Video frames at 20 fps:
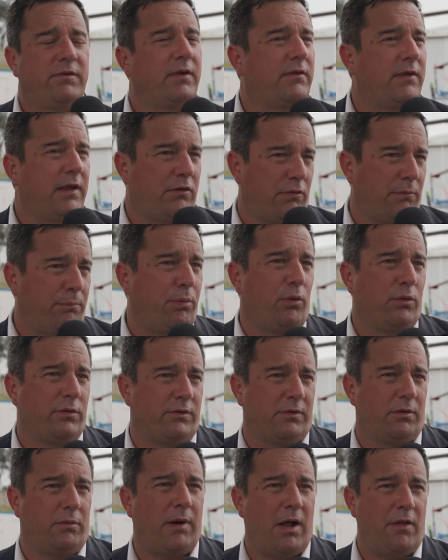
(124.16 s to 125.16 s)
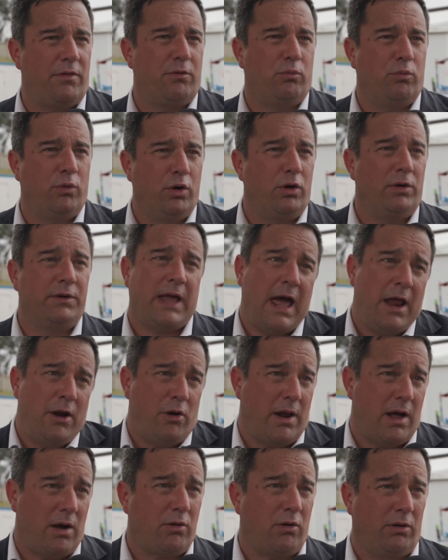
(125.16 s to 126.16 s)
successful ports around the world and
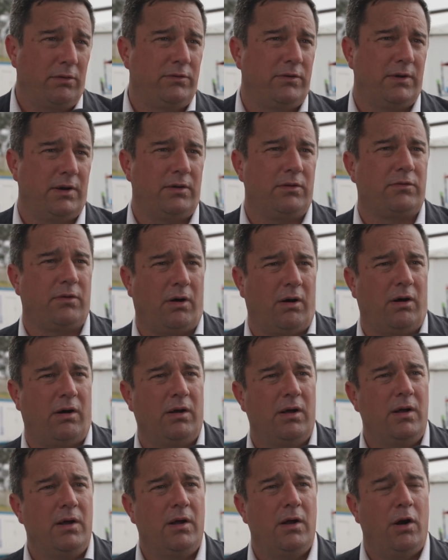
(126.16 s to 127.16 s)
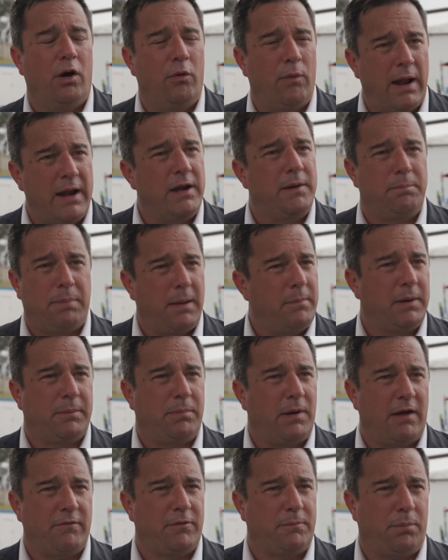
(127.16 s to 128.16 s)
on our continent are run in
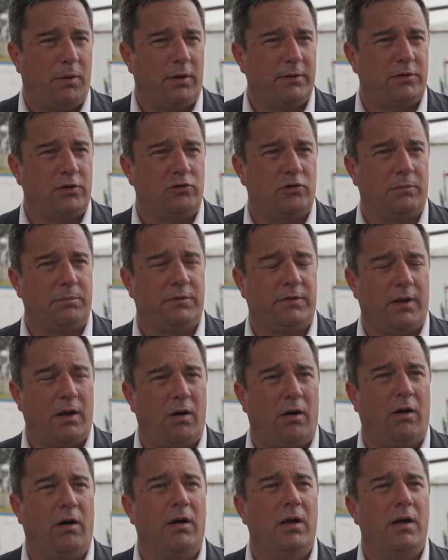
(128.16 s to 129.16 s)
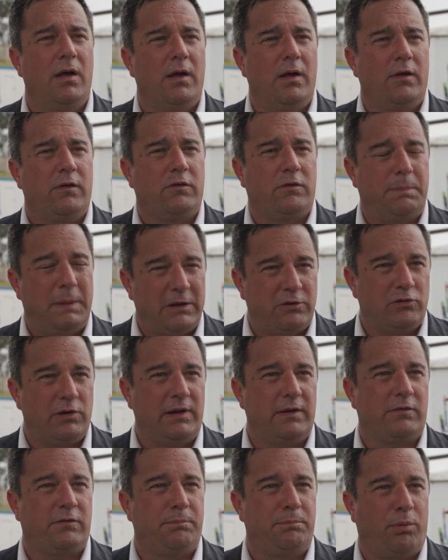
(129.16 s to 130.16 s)
public-private partnerships. There are
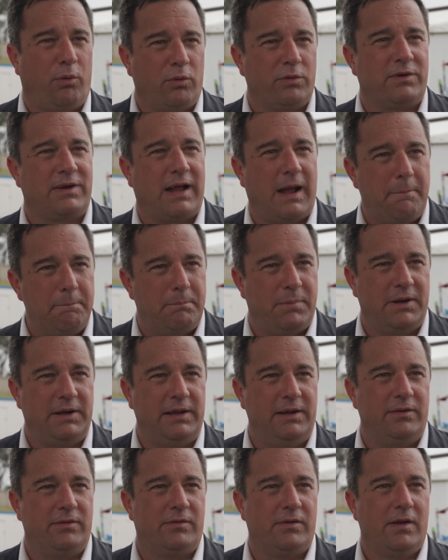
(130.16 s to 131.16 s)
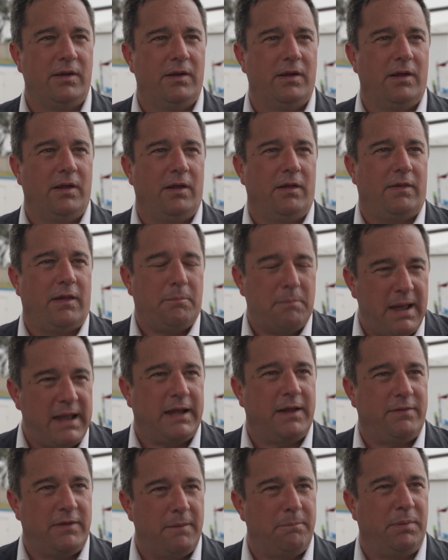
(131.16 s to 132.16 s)
specialist port companies that
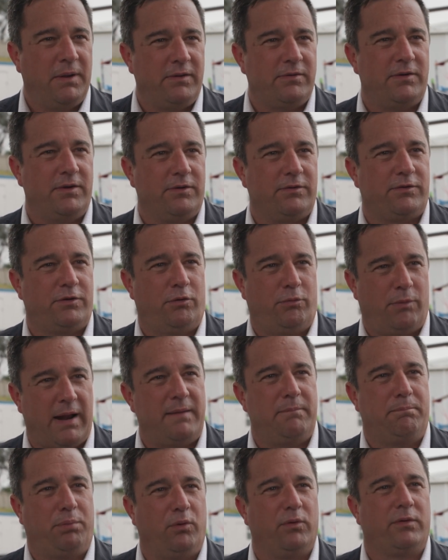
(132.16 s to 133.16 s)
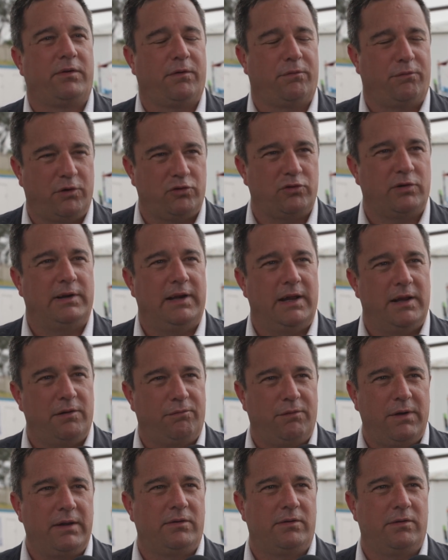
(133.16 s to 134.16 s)
make it their business to run ports efficiently and
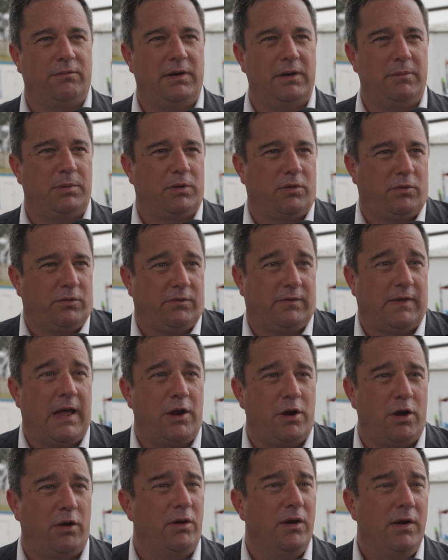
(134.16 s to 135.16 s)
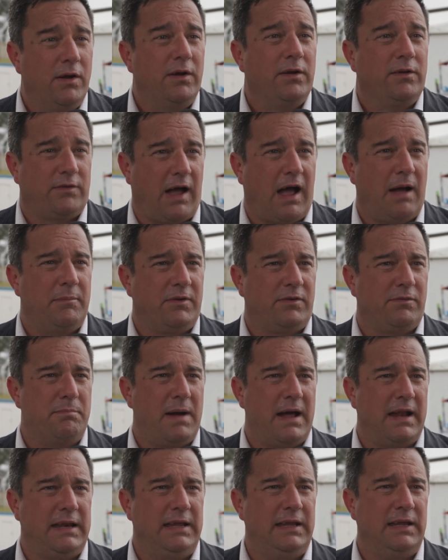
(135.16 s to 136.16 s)
effectively, because they know time is
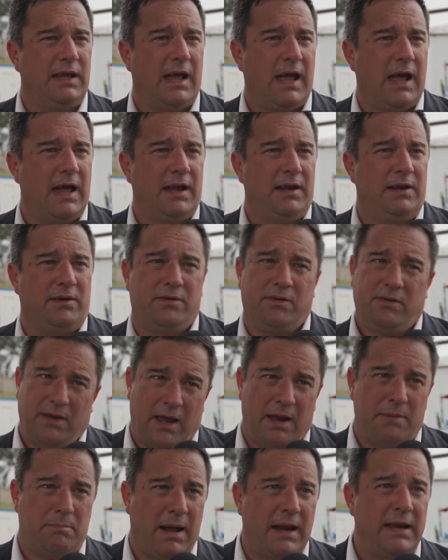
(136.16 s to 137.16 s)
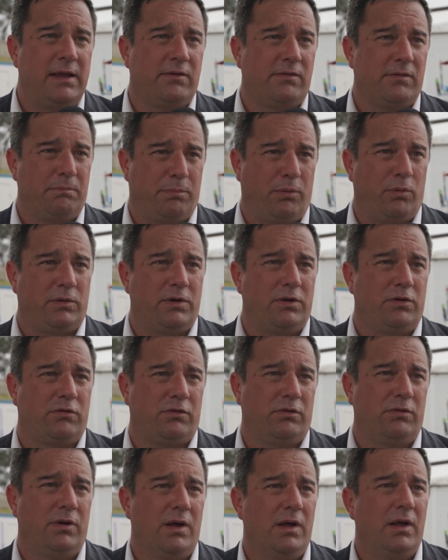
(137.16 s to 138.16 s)
money, and money is important
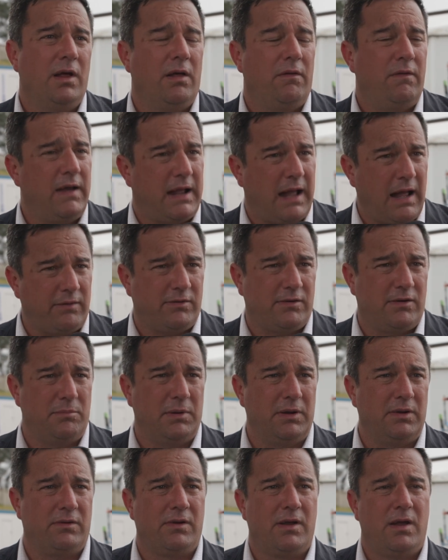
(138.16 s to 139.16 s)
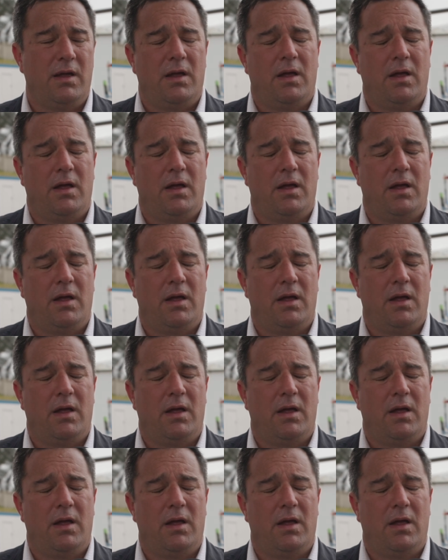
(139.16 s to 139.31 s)
to their customers.